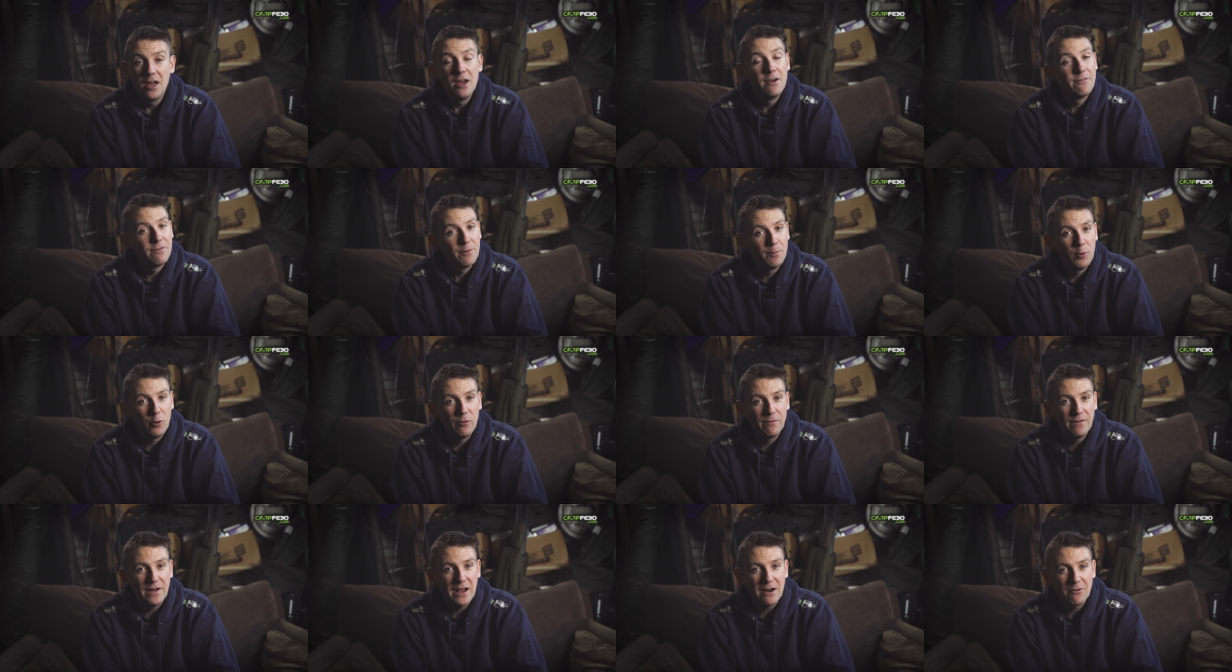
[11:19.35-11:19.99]
For
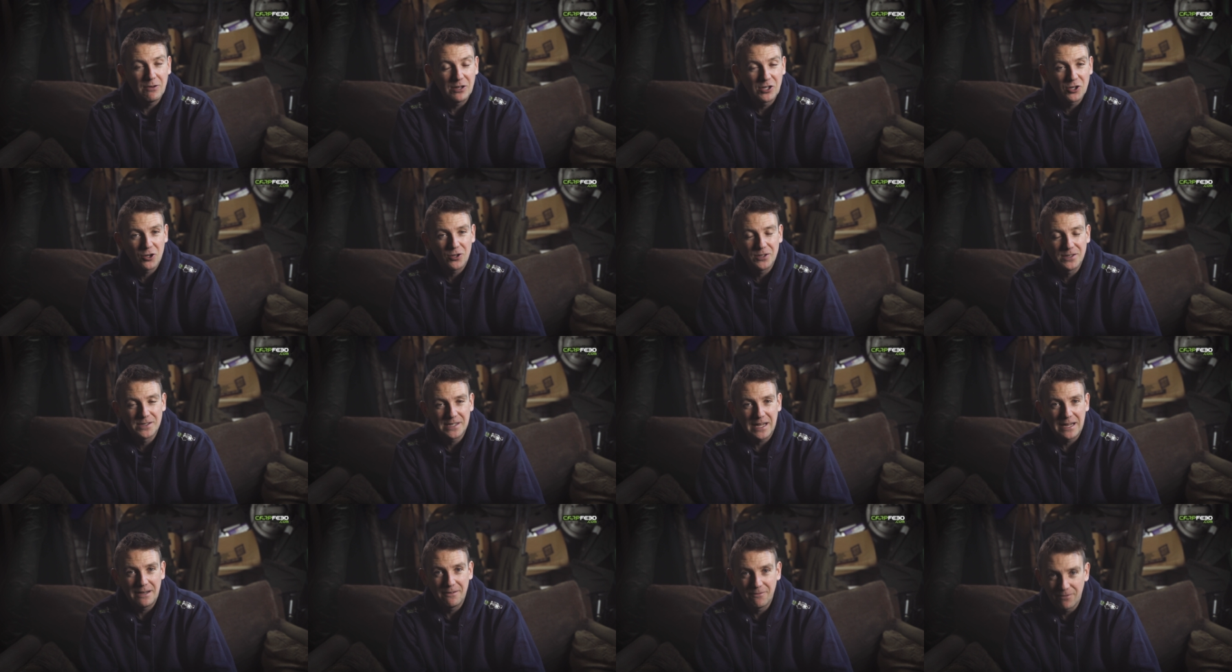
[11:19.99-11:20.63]
more varied
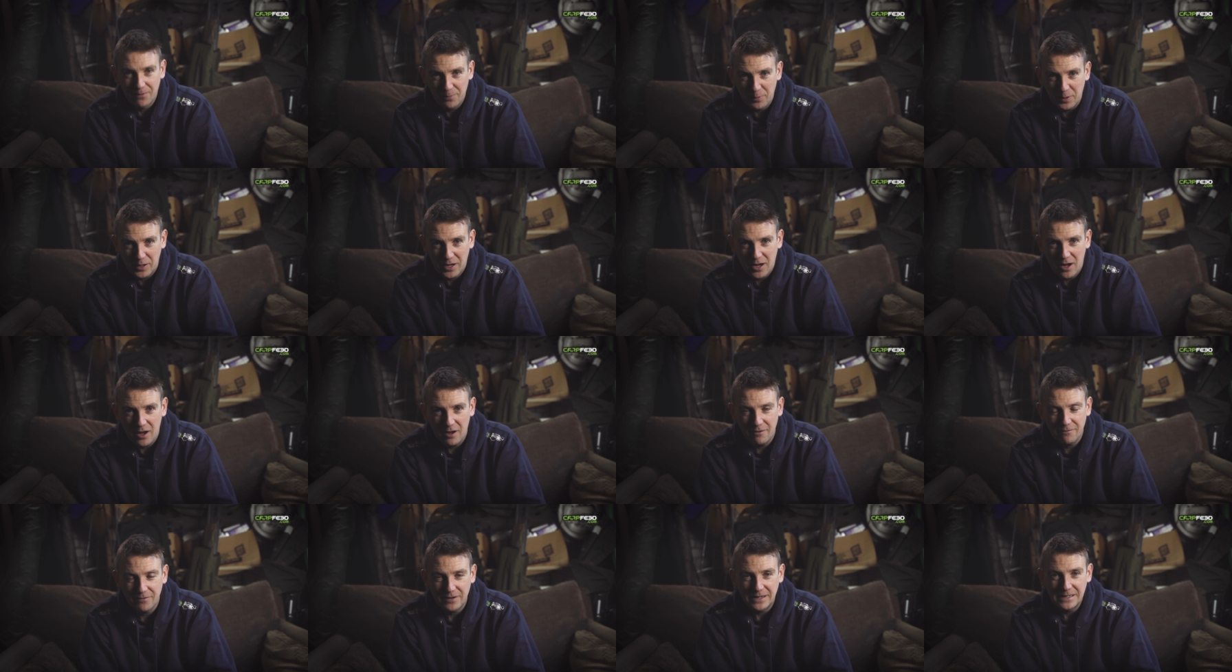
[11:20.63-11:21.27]
content from the
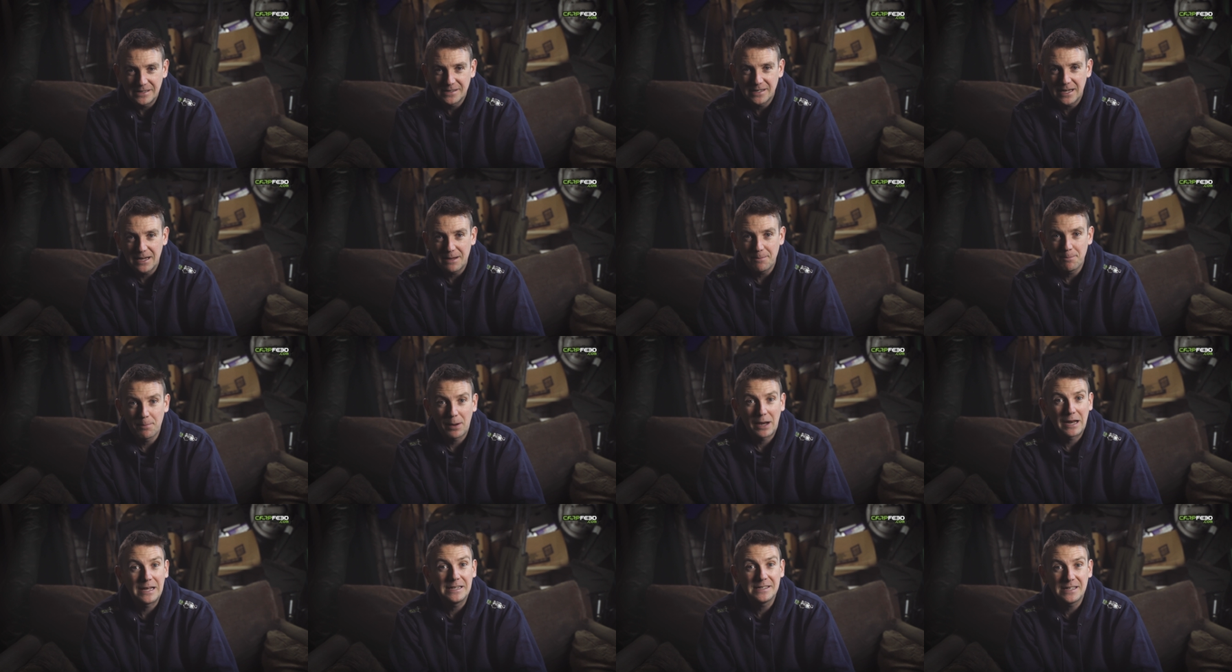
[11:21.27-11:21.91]
Carpfeed
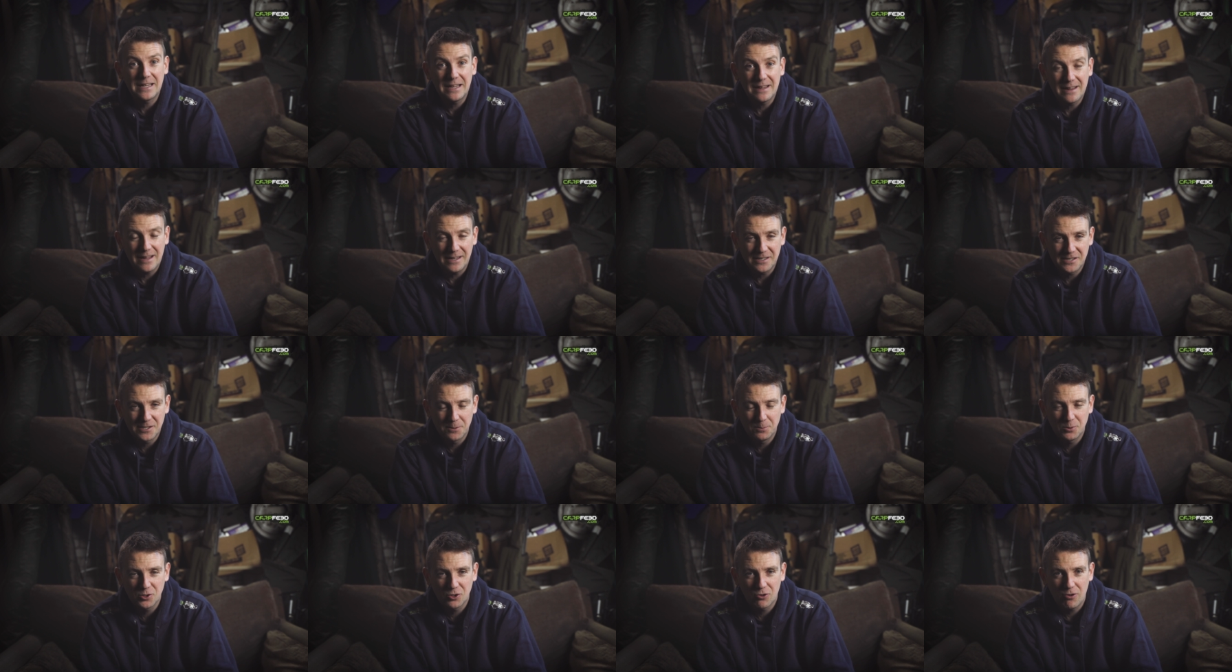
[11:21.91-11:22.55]
team, please hit that
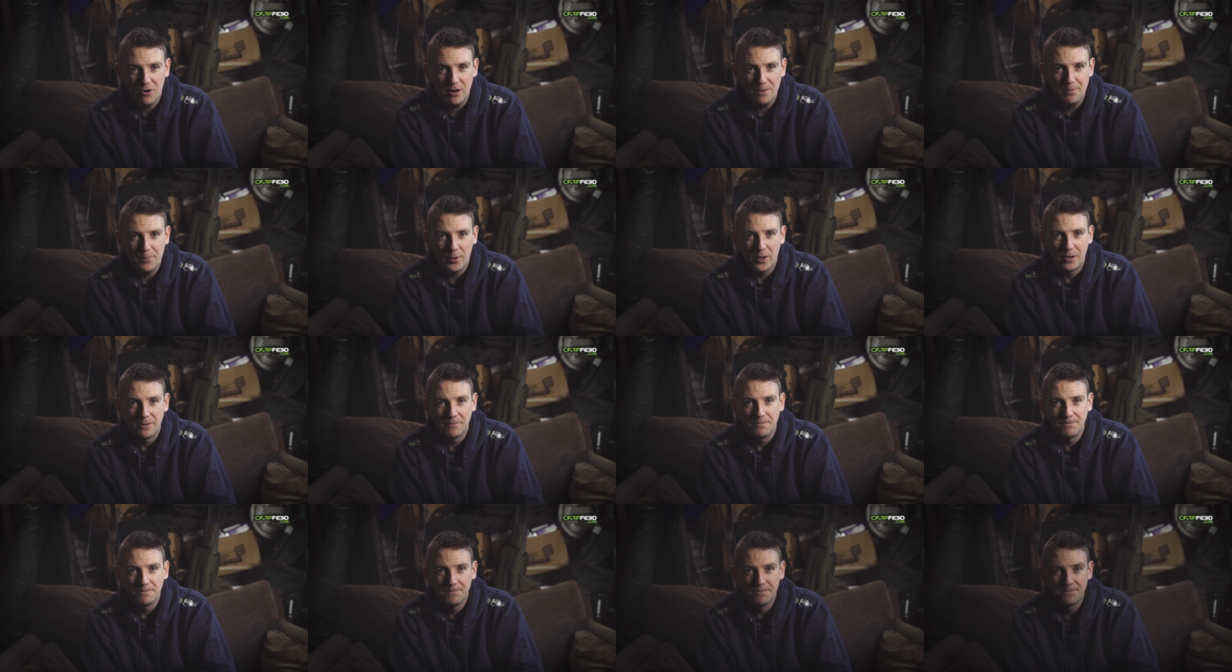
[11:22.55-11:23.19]
subscribe
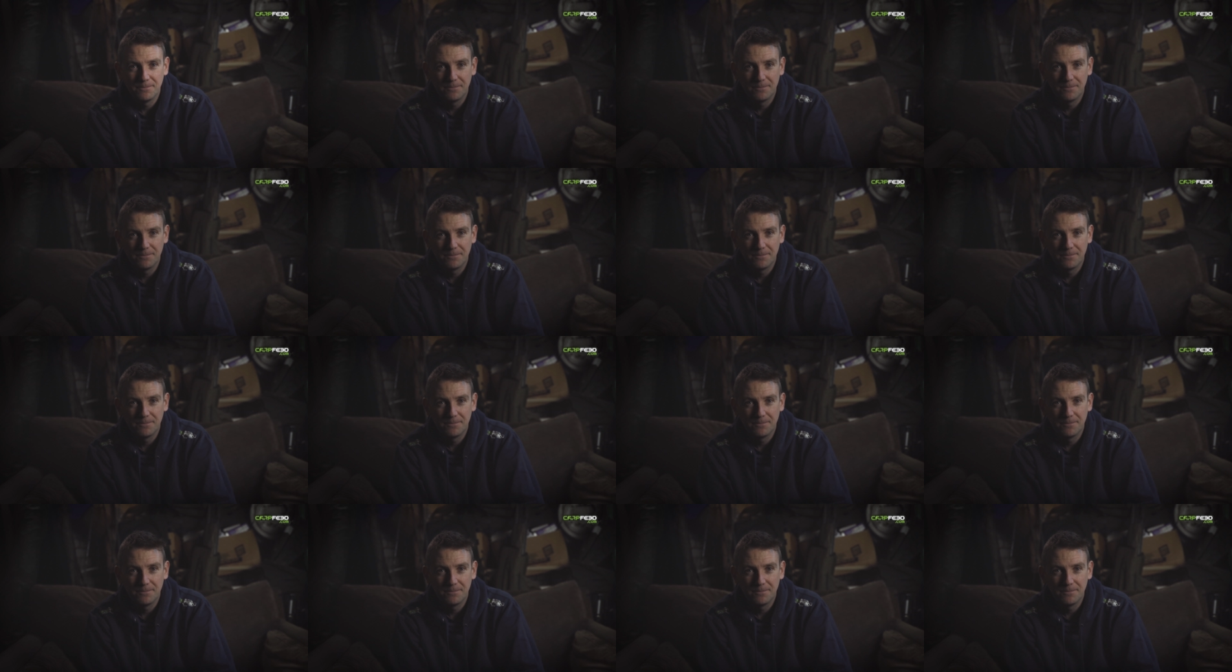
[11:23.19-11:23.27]
button.